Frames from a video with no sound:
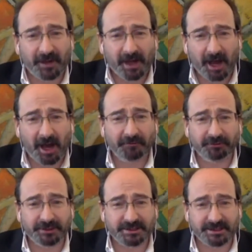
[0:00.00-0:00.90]
one
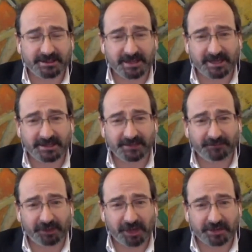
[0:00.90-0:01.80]
hundred sixty-eight
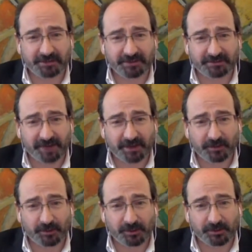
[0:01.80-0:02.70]
different countries around the
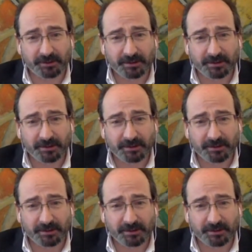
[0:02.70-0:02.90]
world,